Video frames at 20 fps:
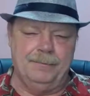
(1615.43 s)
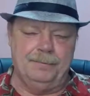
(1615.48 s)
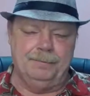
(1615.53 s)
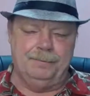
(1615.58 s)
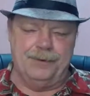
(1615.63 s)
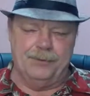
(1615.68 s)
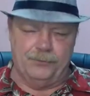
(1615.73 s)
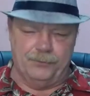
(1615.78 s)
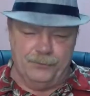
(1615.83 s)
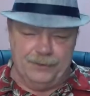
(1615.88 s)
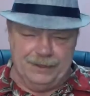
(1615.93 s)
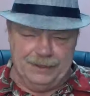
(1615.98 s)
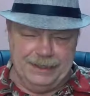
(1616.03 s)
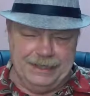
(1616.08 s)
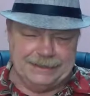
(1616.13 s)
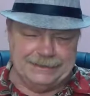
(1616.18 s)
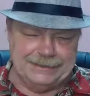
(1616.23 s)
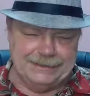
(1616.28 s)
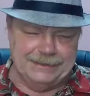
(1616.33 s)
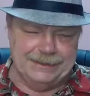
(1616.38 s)
but
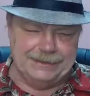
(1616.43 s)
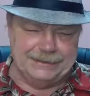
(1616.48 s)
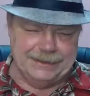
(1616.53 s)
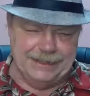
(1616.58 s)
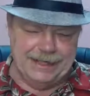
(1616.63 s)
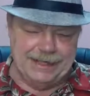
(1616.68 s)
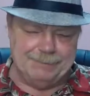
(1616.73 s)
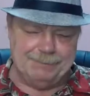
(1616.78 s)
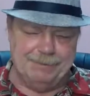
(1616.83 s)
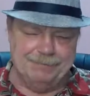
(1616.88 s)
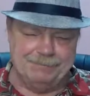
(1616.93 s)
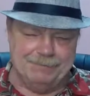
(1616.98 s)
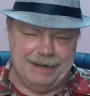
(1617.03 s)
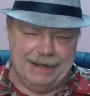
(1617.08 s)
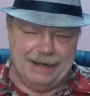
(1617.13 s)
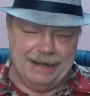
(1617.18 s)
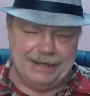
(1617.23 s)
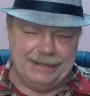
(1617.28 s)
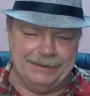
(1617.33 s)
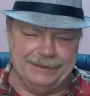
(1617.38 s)
realizing the type of
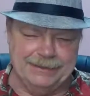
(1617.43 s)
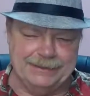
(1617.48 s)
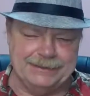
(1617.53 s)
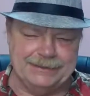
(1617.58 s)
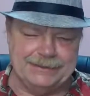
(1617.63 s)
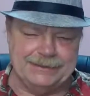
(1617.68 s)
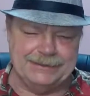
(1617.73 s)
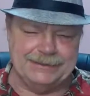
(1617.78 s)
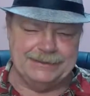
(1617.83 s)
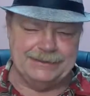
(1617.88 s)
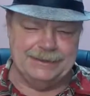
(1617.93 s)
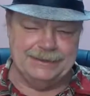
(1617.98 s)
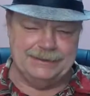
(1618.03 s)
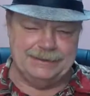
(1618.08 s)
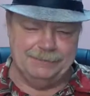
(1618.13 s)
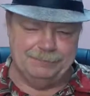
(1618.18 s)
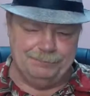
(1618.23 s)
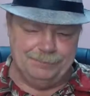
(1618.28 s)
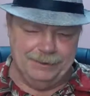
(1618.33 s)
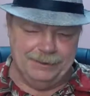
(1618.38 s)
islands that
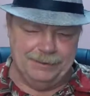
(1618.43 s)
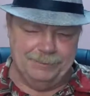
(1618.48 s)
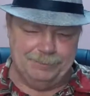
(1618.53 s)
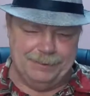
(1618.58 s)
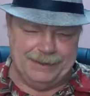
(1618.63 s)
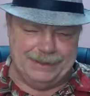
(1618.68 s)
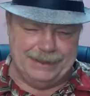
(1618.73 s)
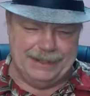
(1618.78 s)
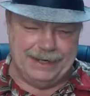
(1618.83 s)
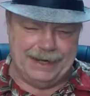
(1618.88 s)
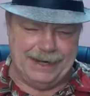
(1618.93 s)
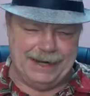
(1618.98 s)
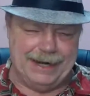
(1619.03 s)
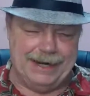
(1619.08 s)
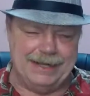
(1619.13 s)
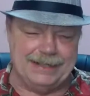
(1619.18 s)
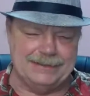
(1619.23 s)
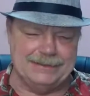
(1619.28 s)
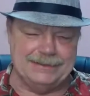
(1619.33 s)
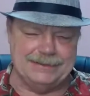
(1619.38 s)
the Philippines
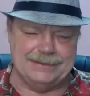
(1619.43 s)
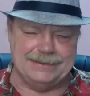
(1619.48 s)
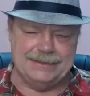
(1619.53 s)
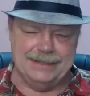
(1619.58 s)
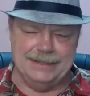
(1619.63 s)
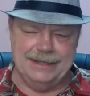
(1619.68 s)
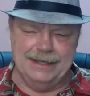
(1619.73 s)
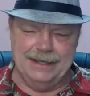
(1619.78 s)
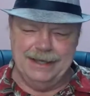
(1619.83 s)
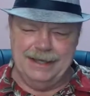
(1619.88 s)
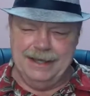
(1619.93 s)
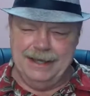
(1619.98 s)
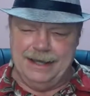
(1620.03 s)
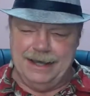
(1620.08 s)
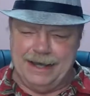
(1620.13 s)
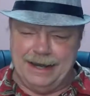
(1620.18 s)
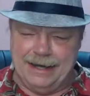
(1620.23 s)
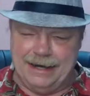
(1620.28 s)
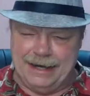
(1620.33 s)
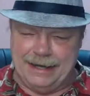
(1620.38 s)
has,
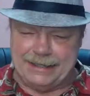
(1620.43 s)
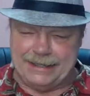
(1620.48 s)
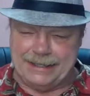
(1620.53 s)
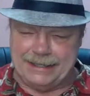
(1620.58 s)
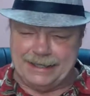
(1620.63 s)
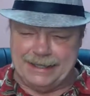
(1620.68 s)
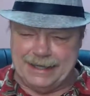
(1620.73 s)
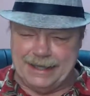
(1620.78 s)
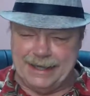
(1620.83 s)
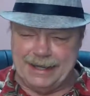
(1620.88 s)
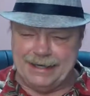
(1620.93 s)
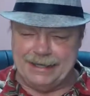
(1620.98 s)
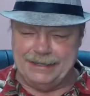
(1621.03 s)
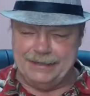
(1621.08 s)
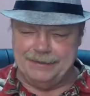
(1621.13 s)
I can kind